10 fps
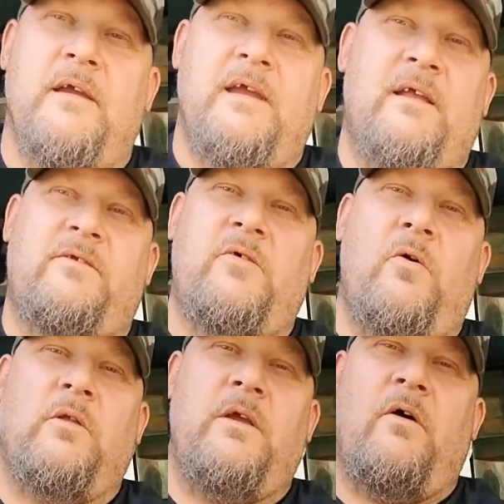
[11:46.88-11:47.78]
it's
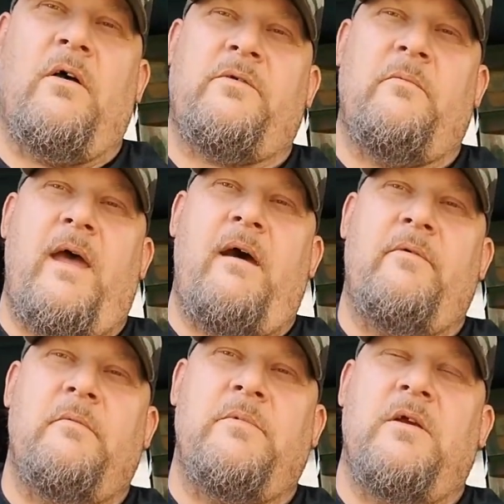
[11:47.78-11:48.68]
totally awesome
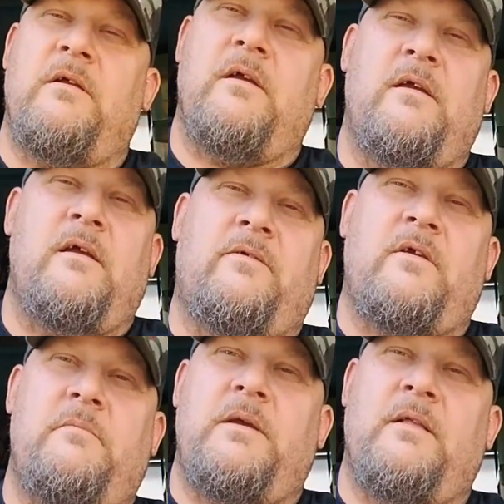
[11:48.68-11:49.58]
having them. It's
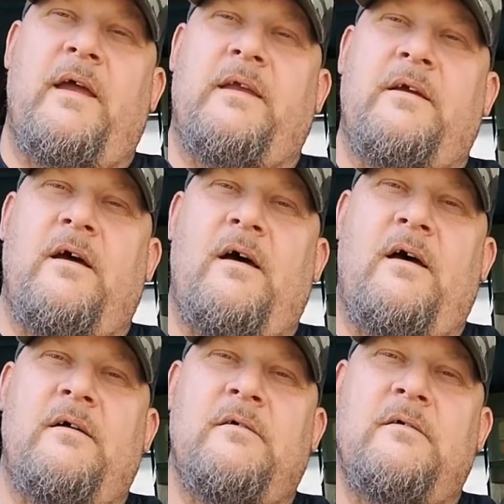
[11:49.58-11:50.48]
going to be like
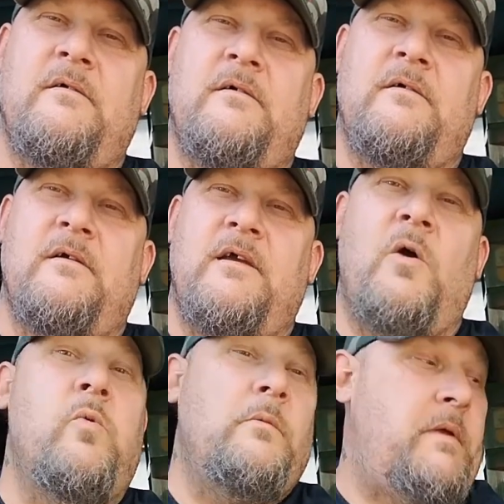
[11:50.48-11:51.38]
it
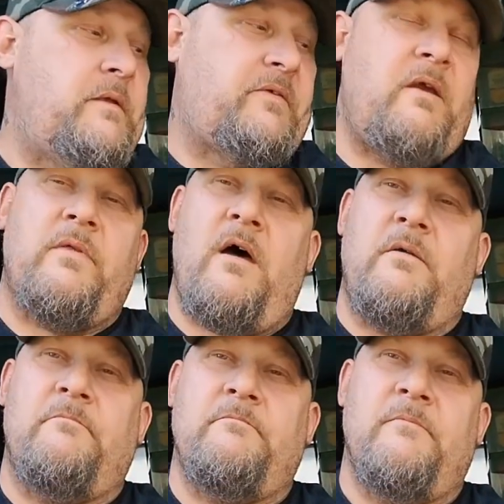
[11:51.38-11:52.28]
wouldn't be the same without
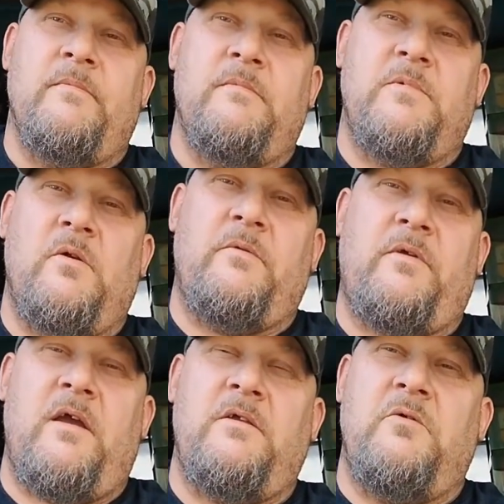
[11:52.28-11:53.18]
them. You know what
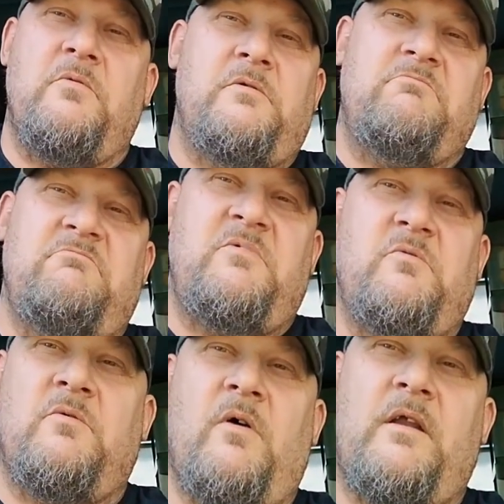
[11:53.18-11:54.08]
I'm saying? You wouldn't
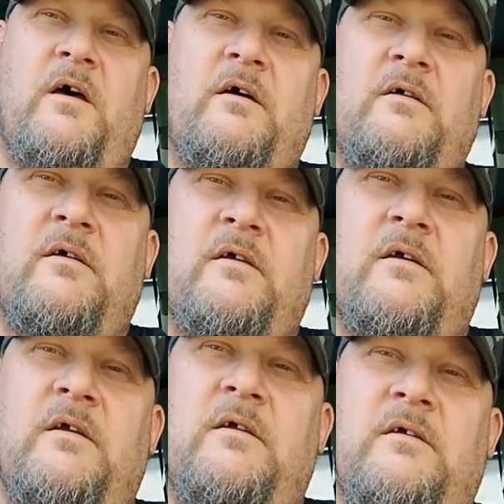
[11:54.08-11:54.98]
want to,
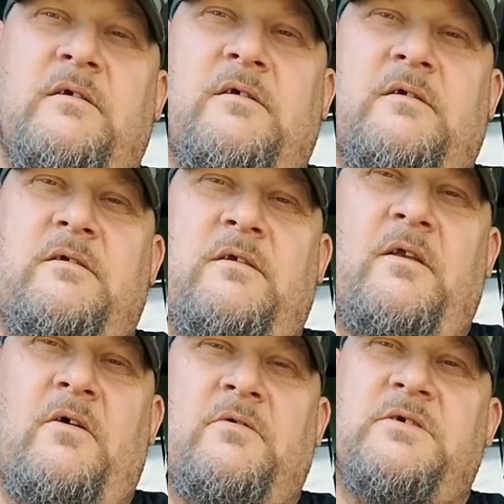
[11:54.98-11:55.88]
you
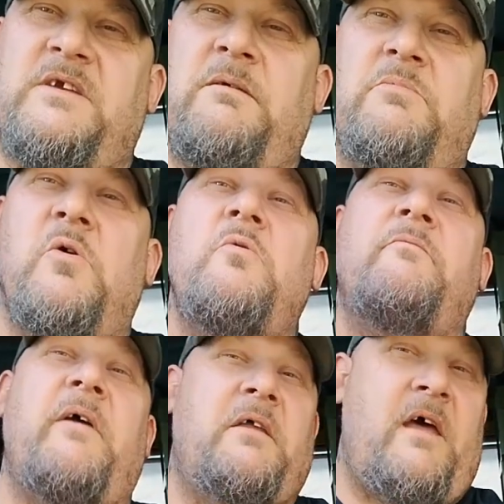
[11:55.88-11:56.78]
know, just keep
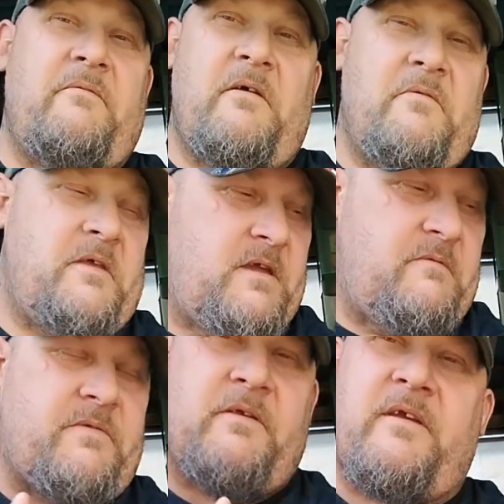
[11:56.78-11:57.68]
doing van life and everything
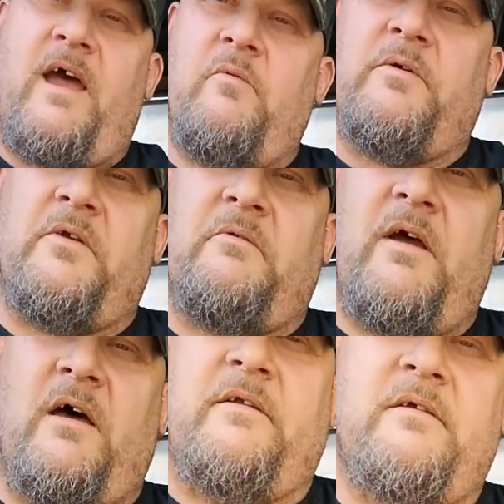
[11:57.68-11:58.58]
if this guy wasn't
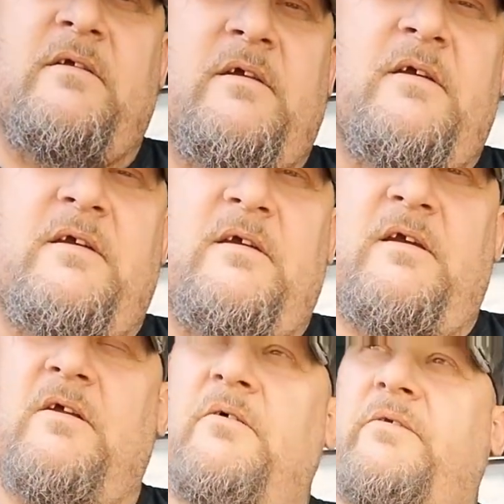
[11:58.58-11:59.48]
around.
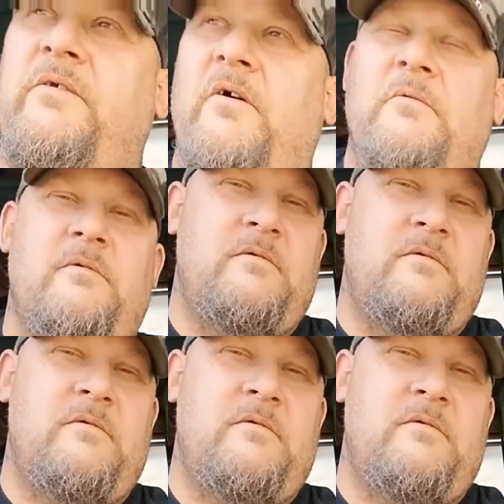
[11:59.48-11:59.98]
You know, so